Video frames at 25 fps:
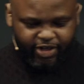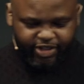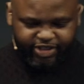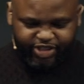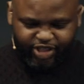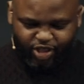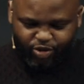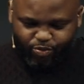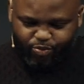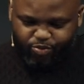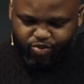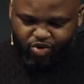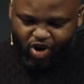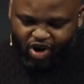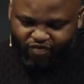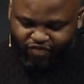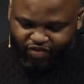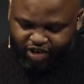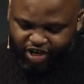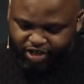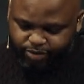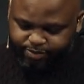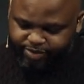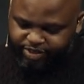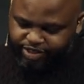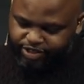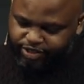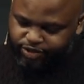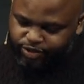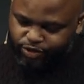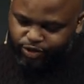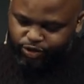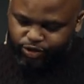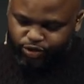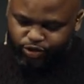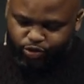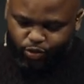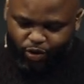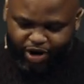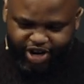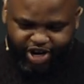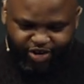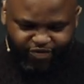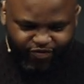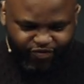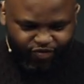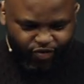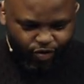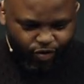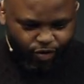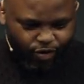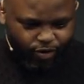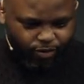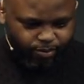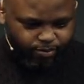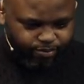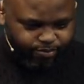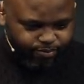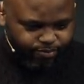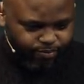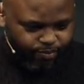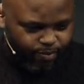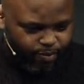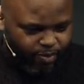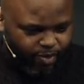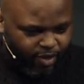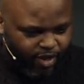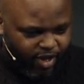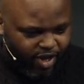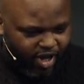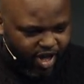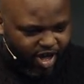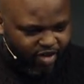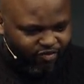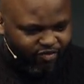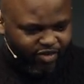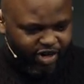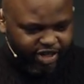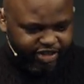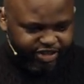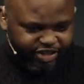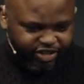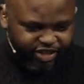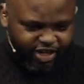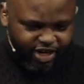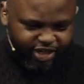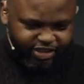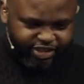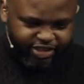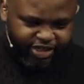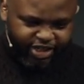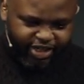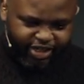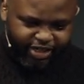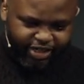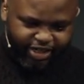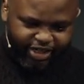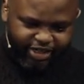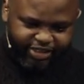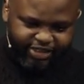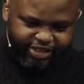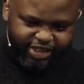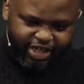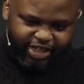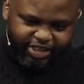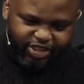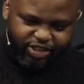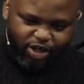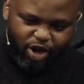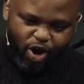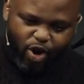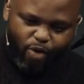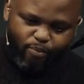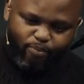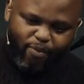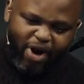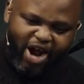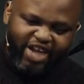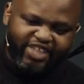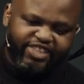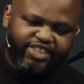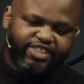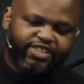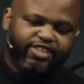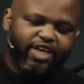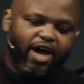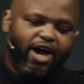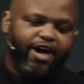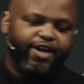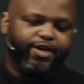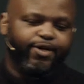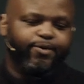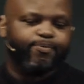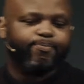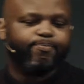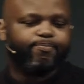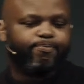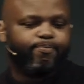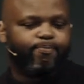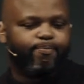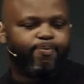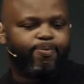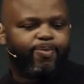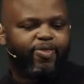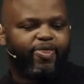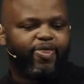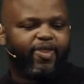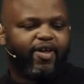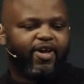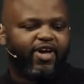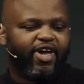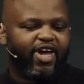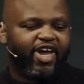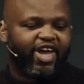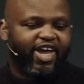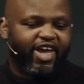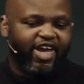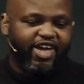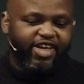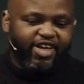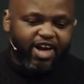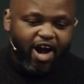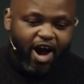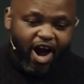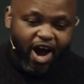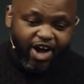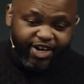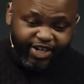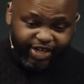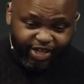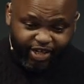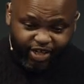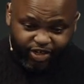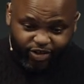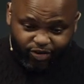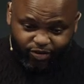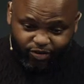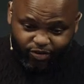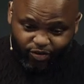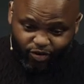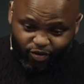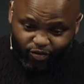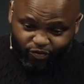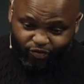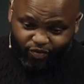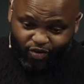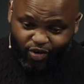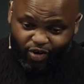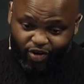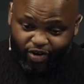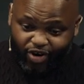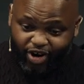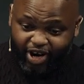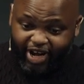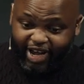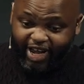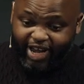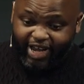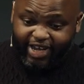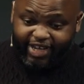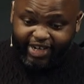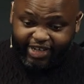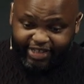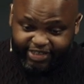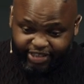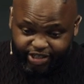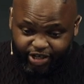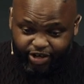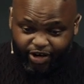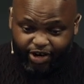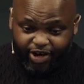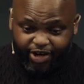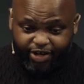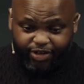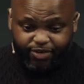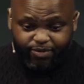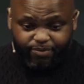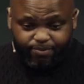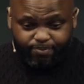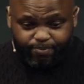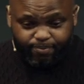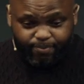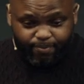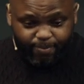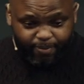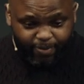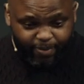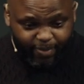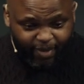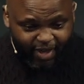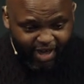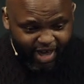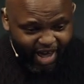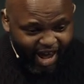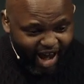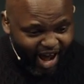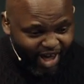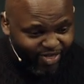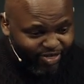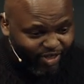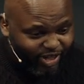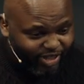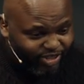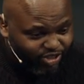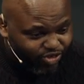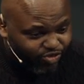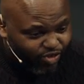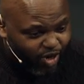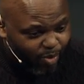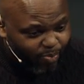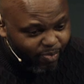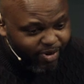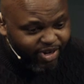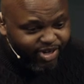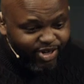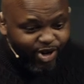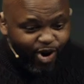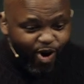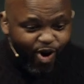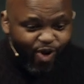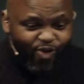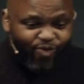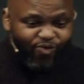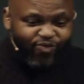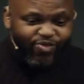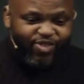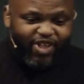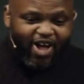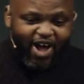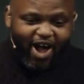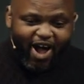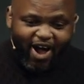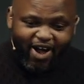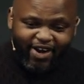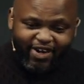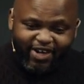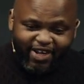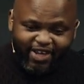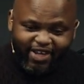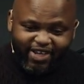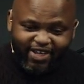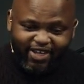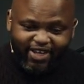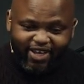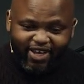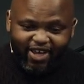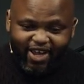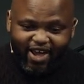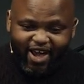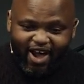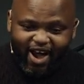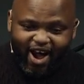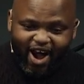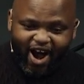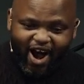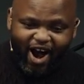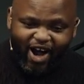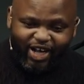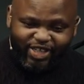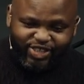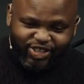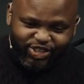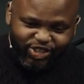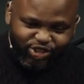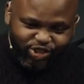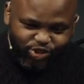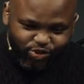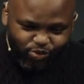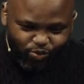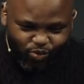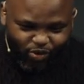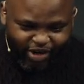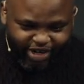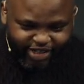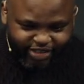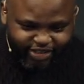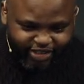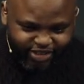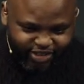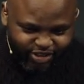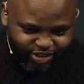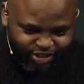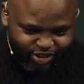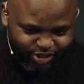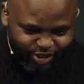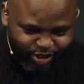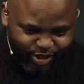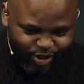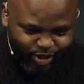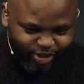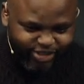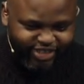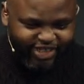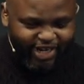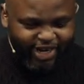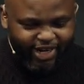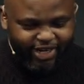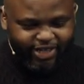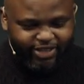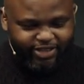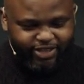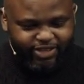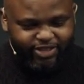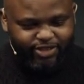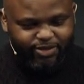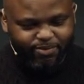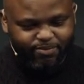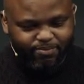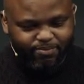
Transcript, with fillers: In Proverbs 24 and verse 13, it says, My son, eat honey, for it is good, and the dripping of the honey are sweet to your taste.